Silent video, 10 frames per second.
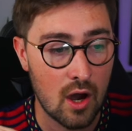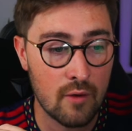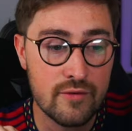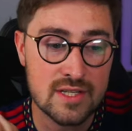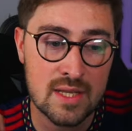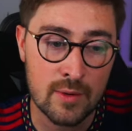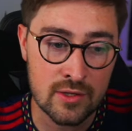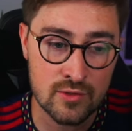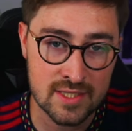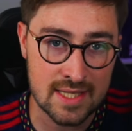Obviously, when
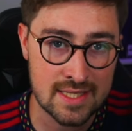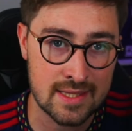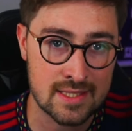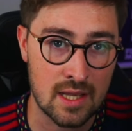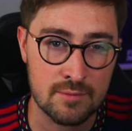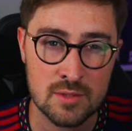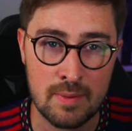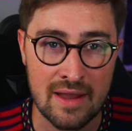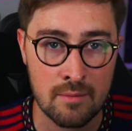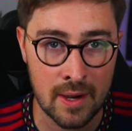you're setting this up, just
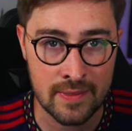bear in mind